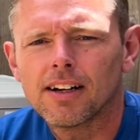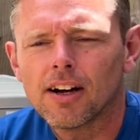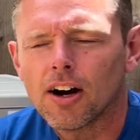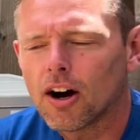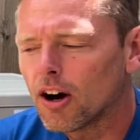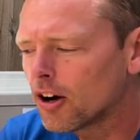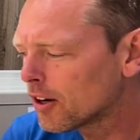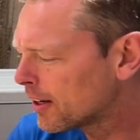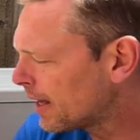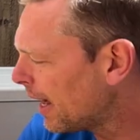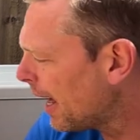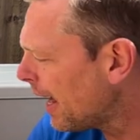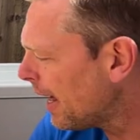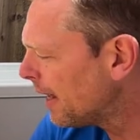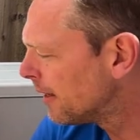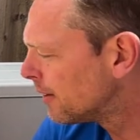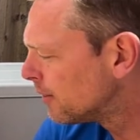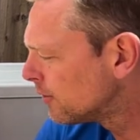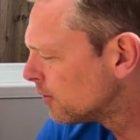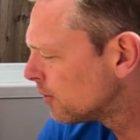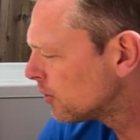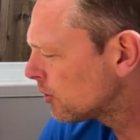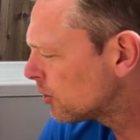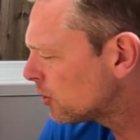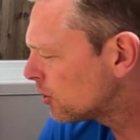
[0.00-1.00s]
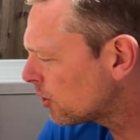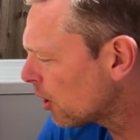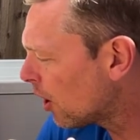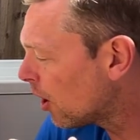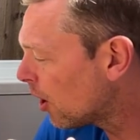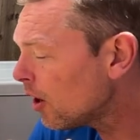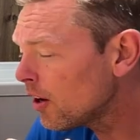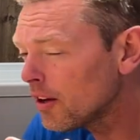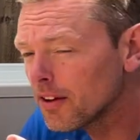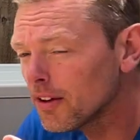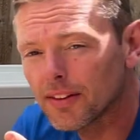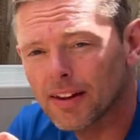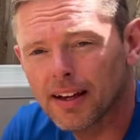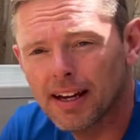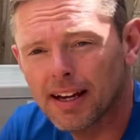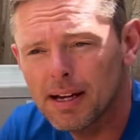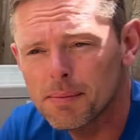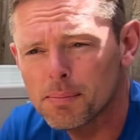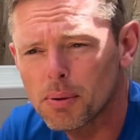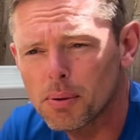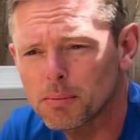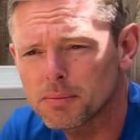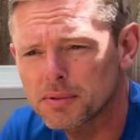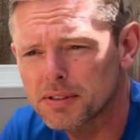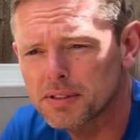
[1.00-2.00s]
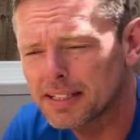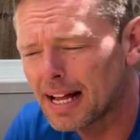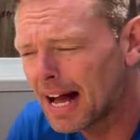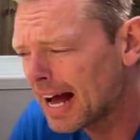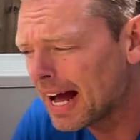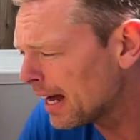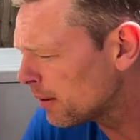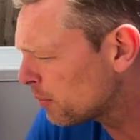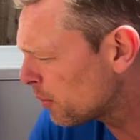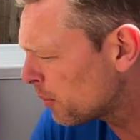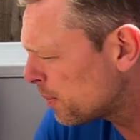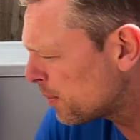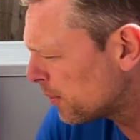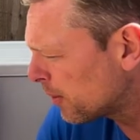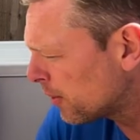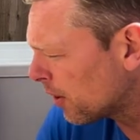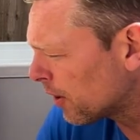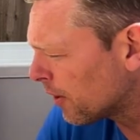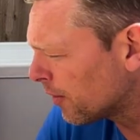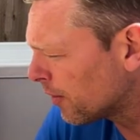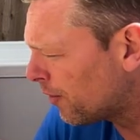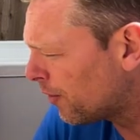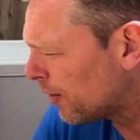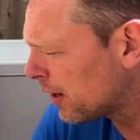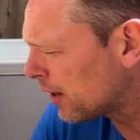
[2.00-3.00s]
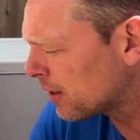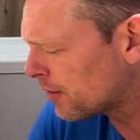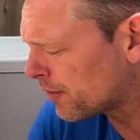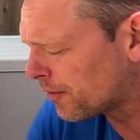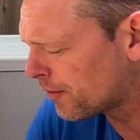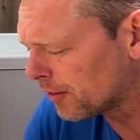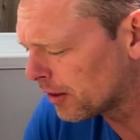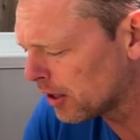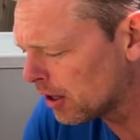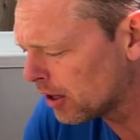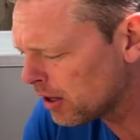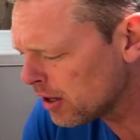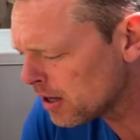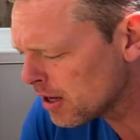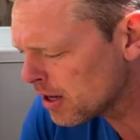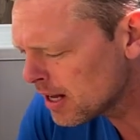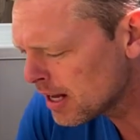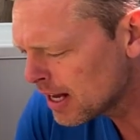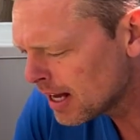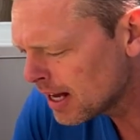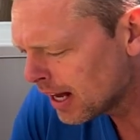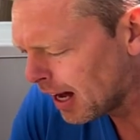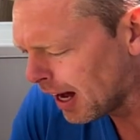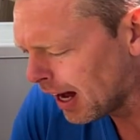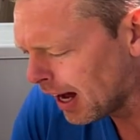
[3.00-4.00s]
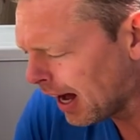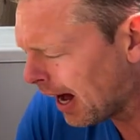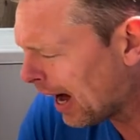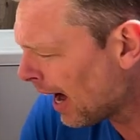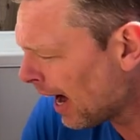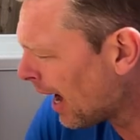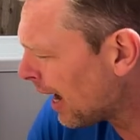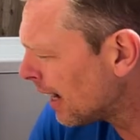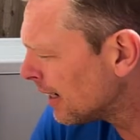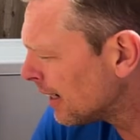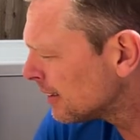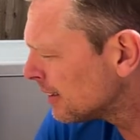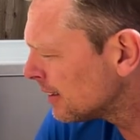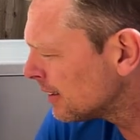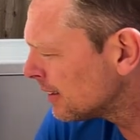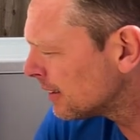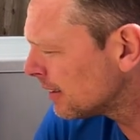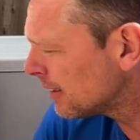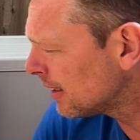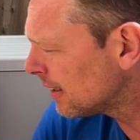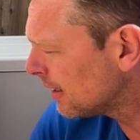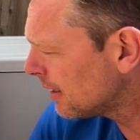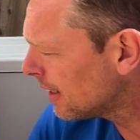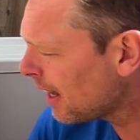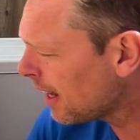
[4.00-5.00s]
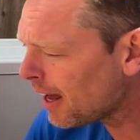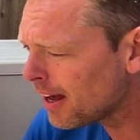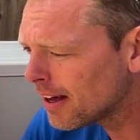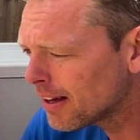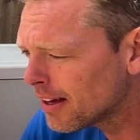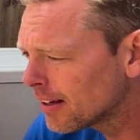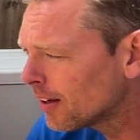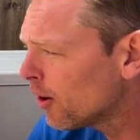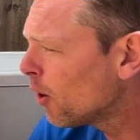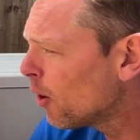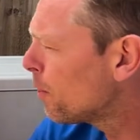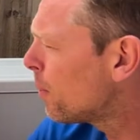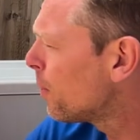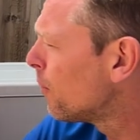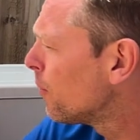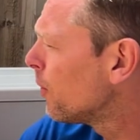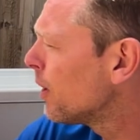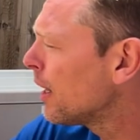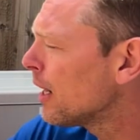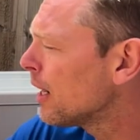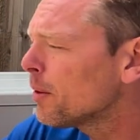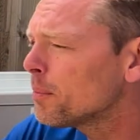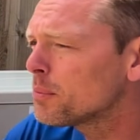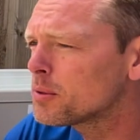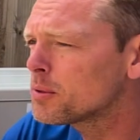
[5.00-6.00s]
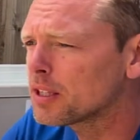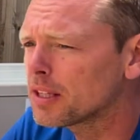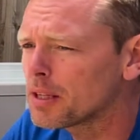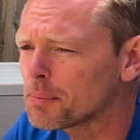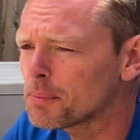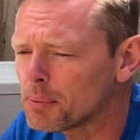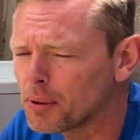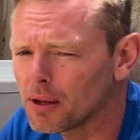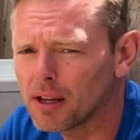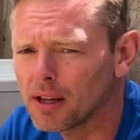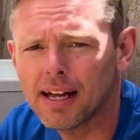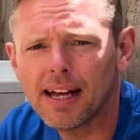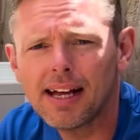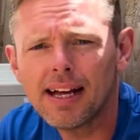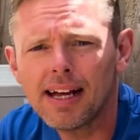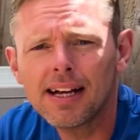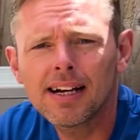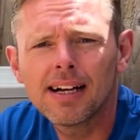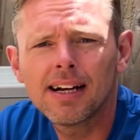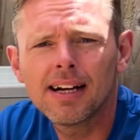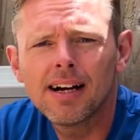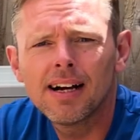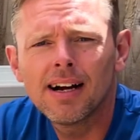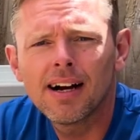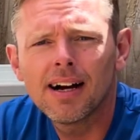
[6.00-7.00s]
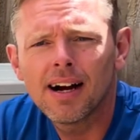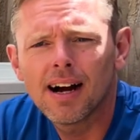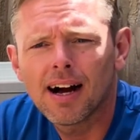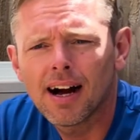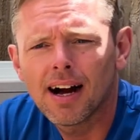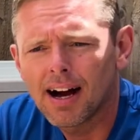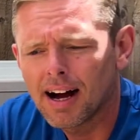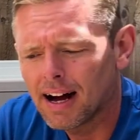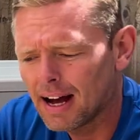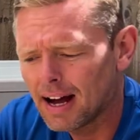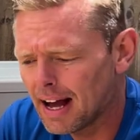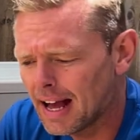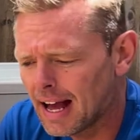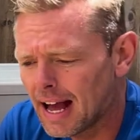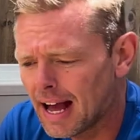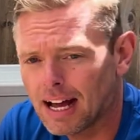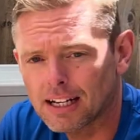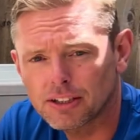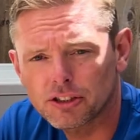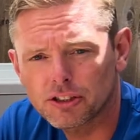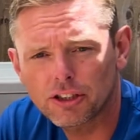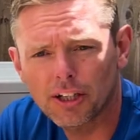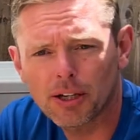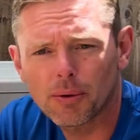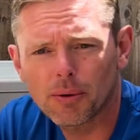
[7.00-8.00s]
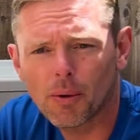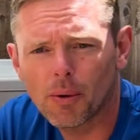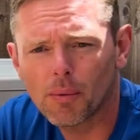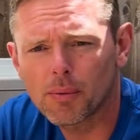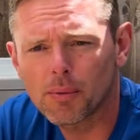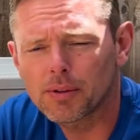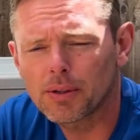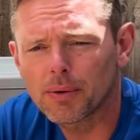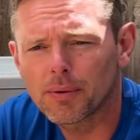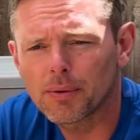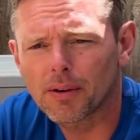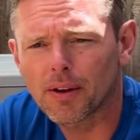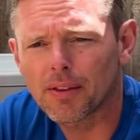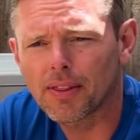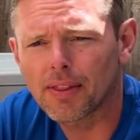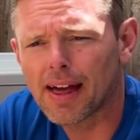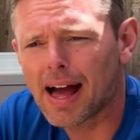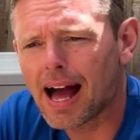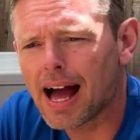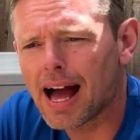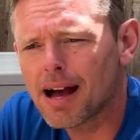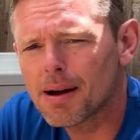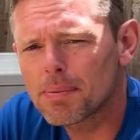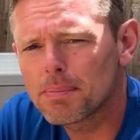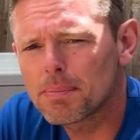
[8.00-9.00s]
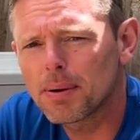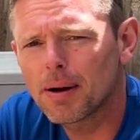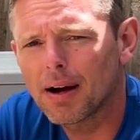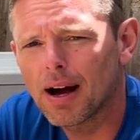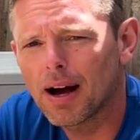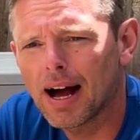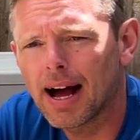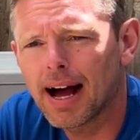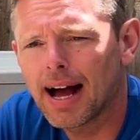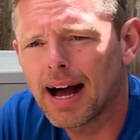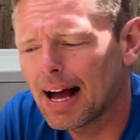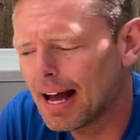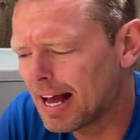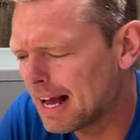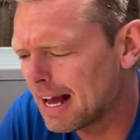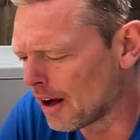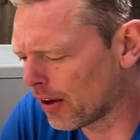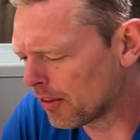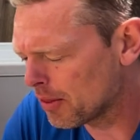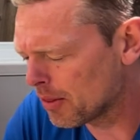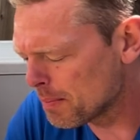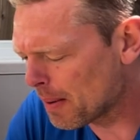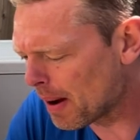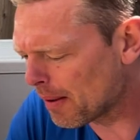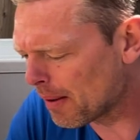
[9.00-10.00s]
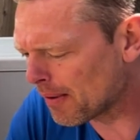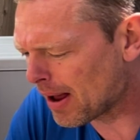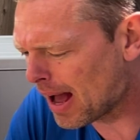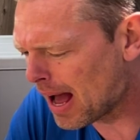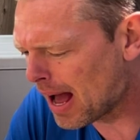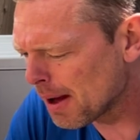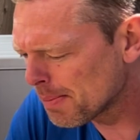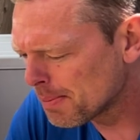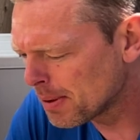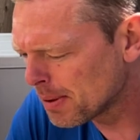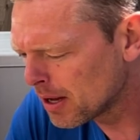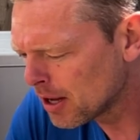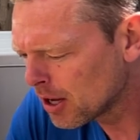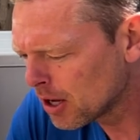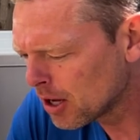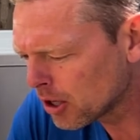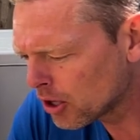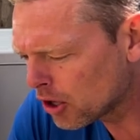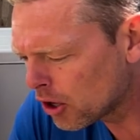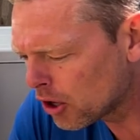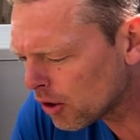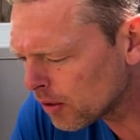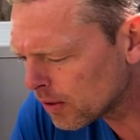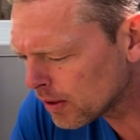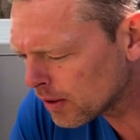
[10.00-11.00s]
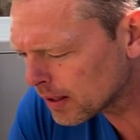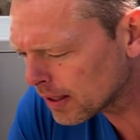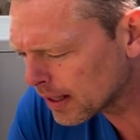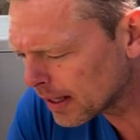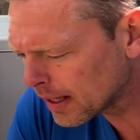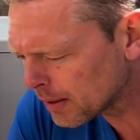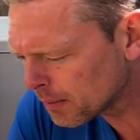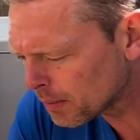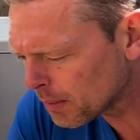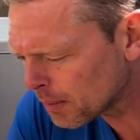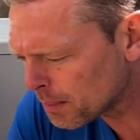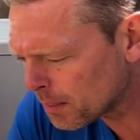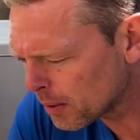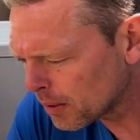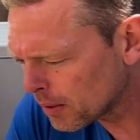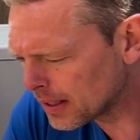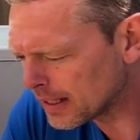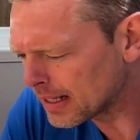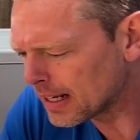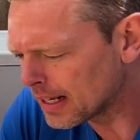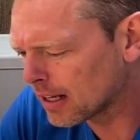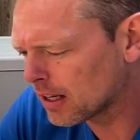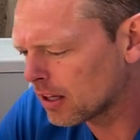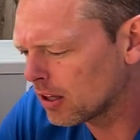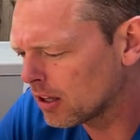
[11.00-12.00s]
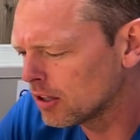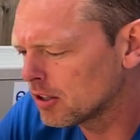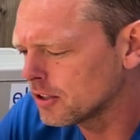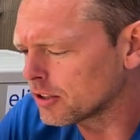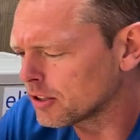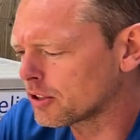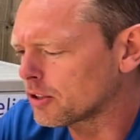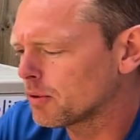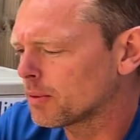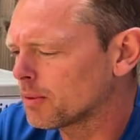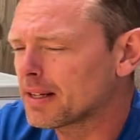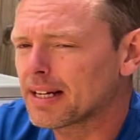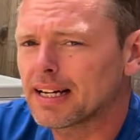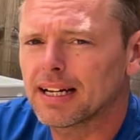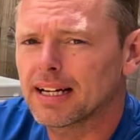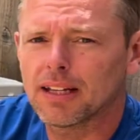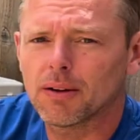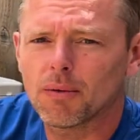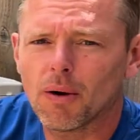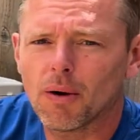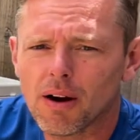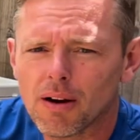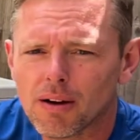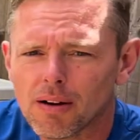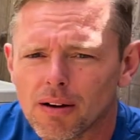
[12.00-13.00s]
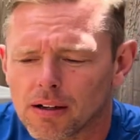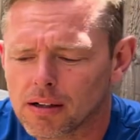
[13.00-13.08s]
Okay, so the heat pump started, we put it on a fixed flow and yeah, up and running up to the plate. Uh, I'll show you what we're doing on the app, uh, on the battery app. Currently, we're pulling close to a kilowatt